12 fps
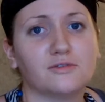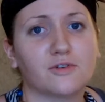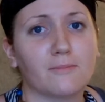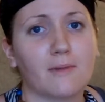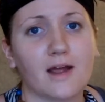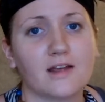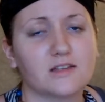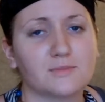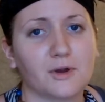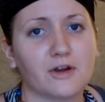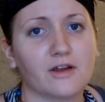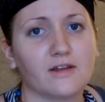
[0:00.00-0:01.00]
from my
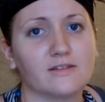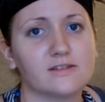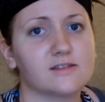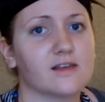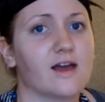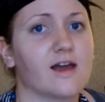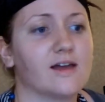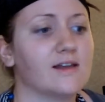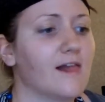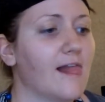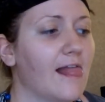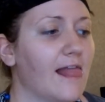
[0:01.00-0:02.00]
experience that
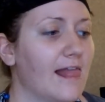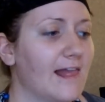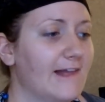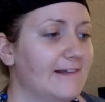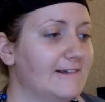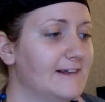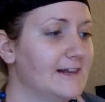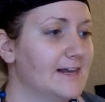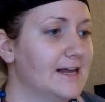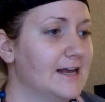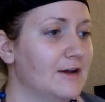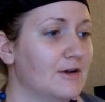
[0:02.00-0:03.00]

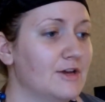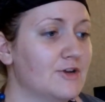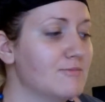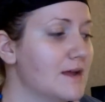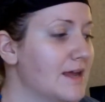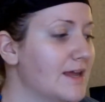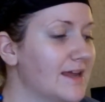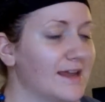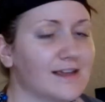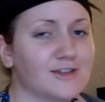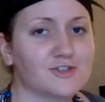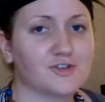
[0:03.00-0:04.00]
when you're
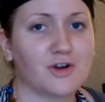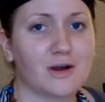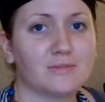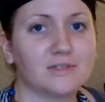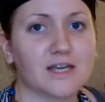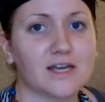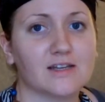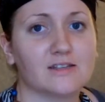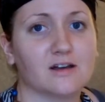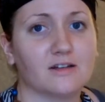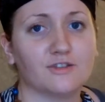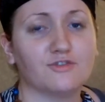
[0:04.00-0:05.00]
making scrambled eggs
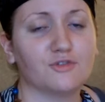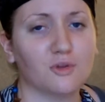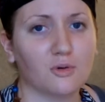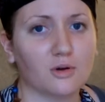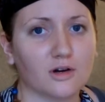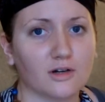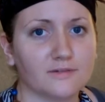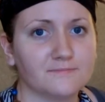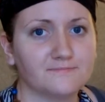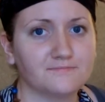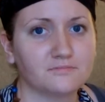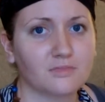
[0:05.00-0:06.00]
on the floor,
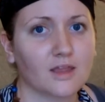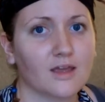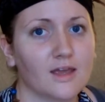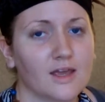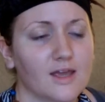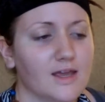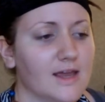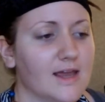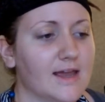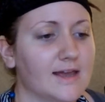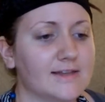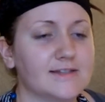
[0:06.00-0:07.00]

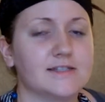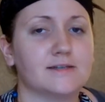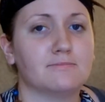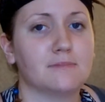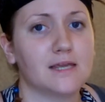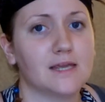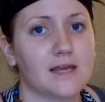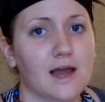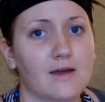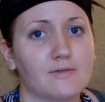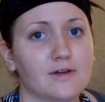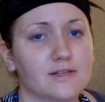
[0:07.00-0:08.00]
and me,
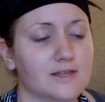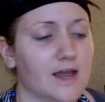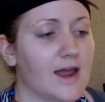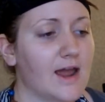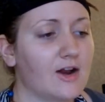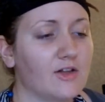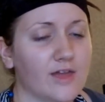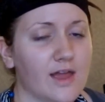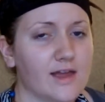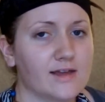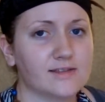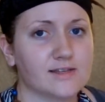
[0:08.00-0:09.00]
I had all the
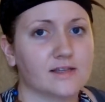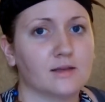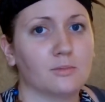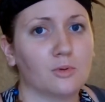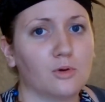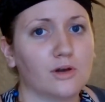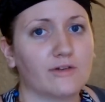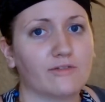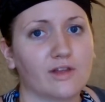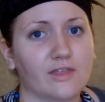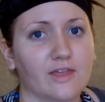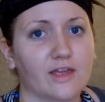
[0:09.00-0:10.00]
eggs and the bowl and
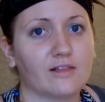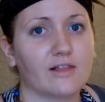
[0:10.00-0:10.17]
everything